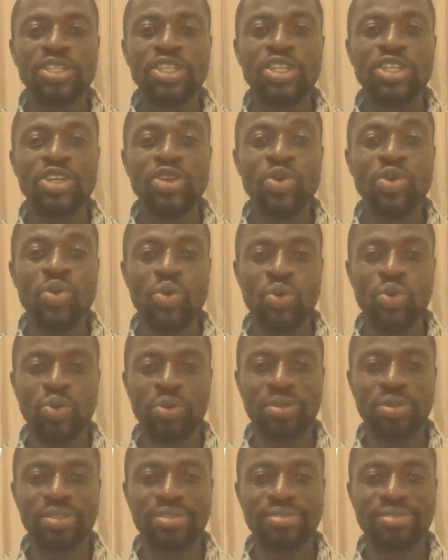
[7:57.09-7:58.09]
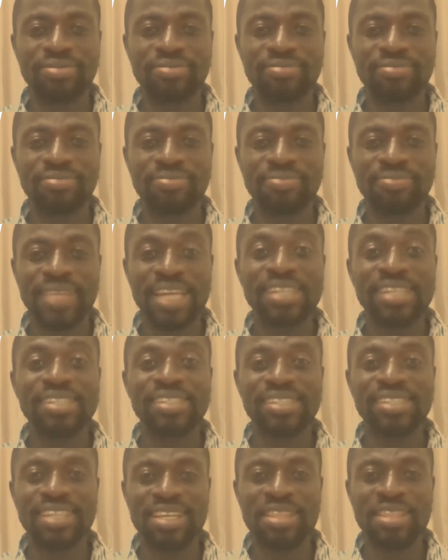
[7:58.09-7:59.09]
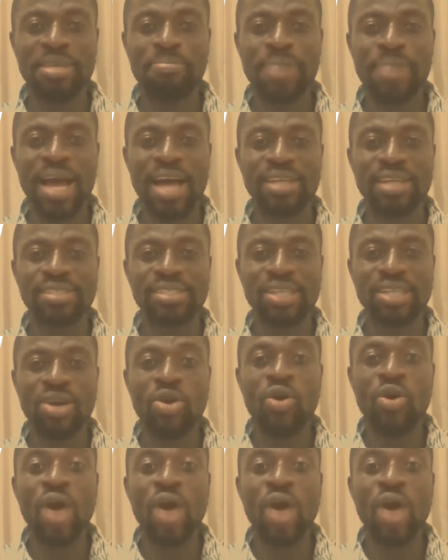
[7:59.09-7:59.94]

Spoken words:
noon, that is in the past, or